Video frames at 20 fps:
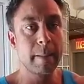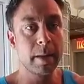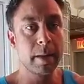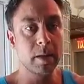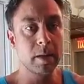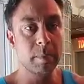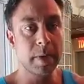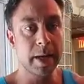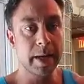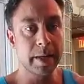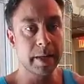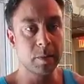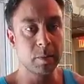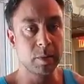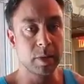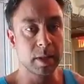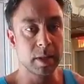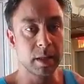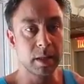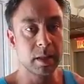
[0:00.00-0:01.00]
your body
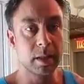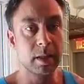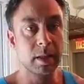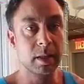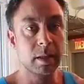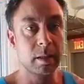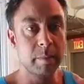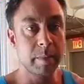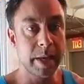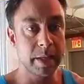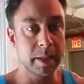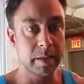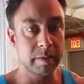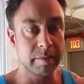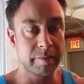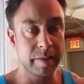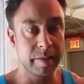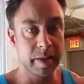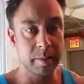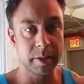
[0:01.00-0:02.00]
will make the
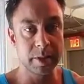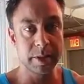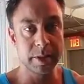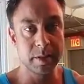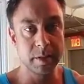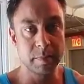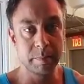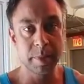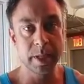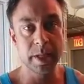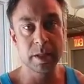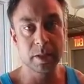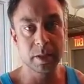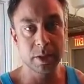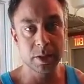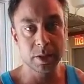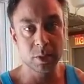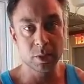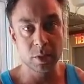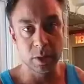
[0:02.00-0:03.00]
fibers bigger,
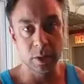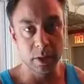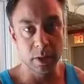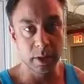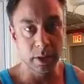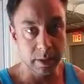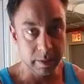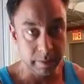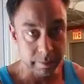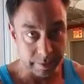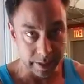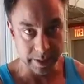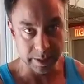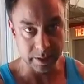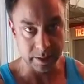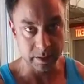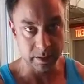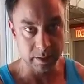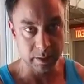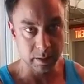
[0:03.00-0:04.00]
stronger,
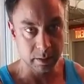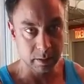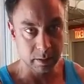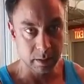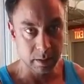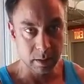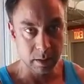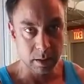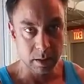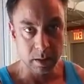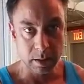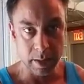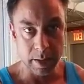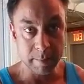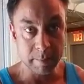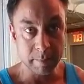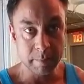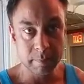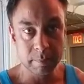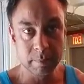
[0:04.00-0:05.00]
faster,
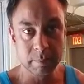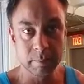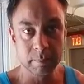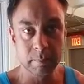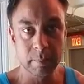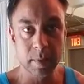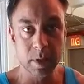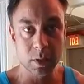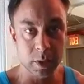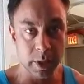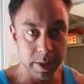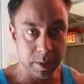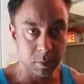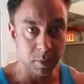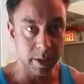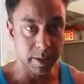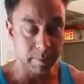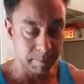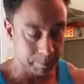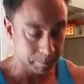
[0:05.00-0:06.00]
okay? So that's
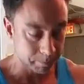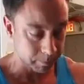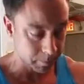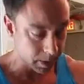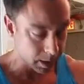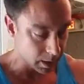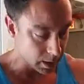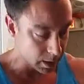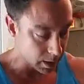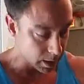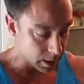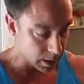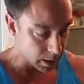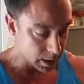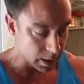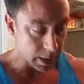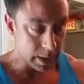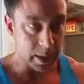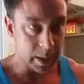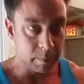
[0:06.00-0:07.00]
one.
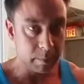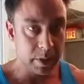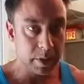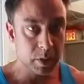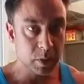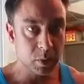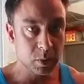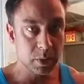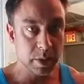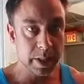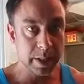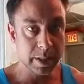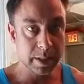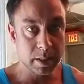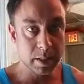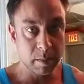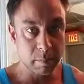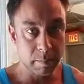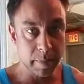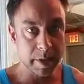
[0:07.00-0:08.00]
Number two is
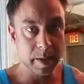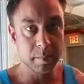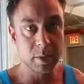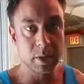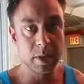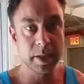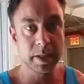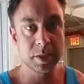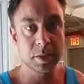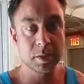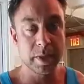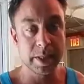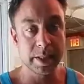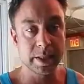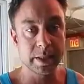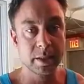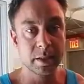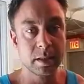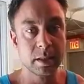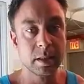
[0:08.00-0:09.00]
metabolic
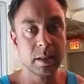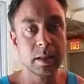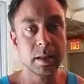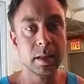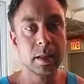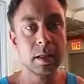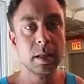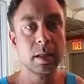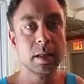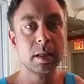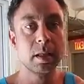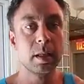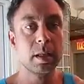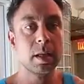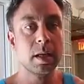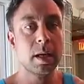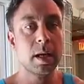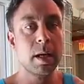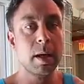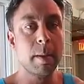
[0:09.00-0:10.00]
stress.
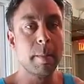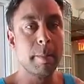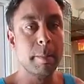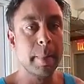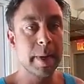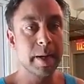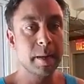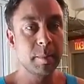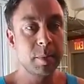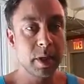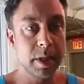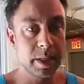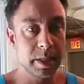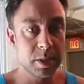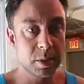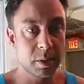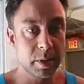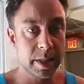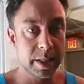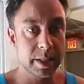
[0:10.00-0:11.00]
Metabolic
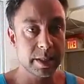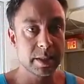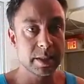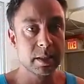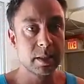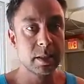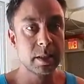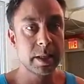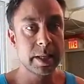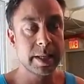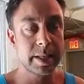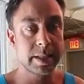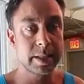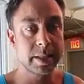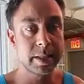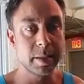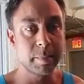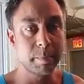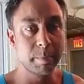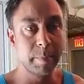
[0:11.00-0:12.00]
stress is
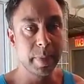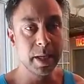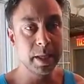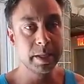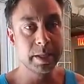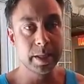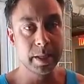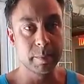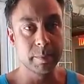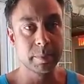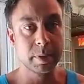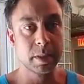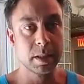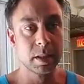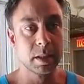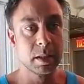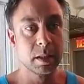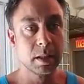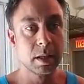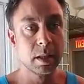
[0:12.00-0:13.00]
the buildup
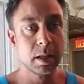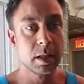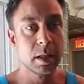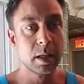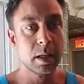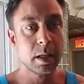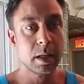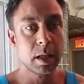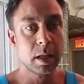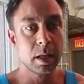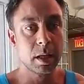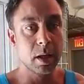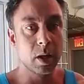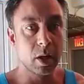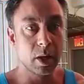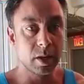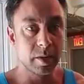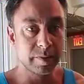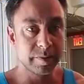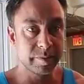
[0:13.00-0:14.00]

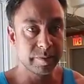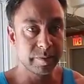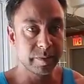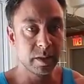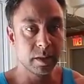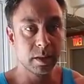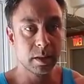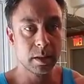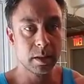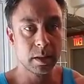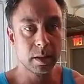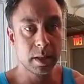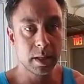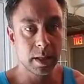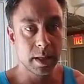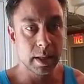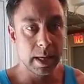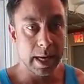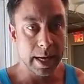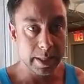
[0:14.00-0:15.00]
of
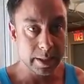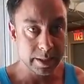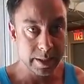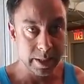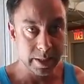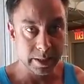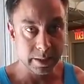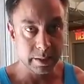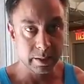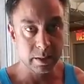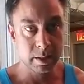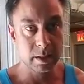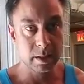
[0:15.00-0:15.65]
lactate,